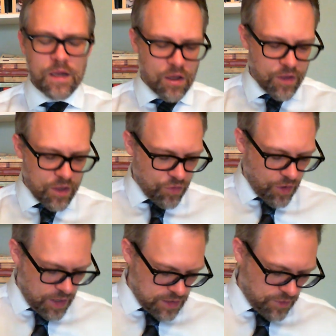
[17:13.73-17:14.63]
Now he goes
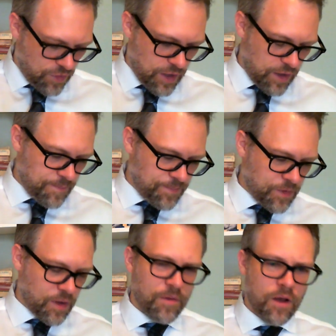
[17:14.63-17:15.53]
on to say,
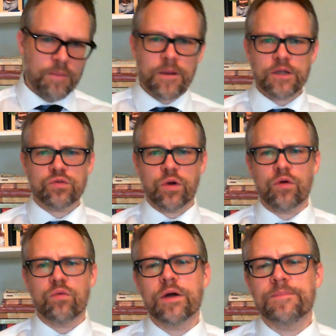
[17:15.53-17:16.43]
on page
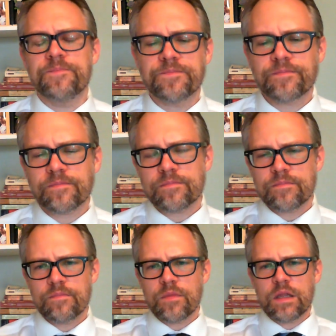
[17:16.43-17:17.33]
101,
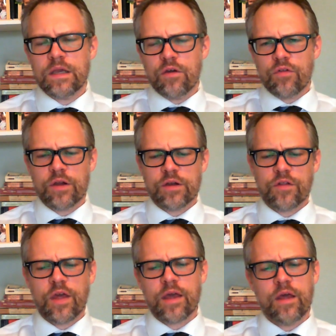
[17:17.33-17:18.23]
he goes on to
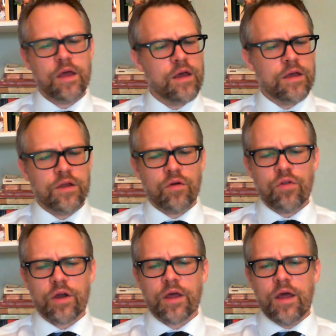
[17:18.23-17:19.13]
say,
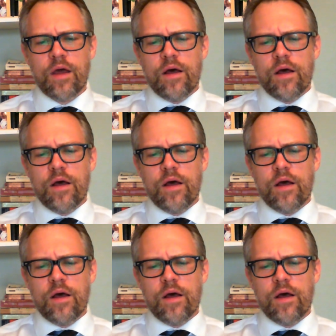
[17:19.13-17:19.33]
look,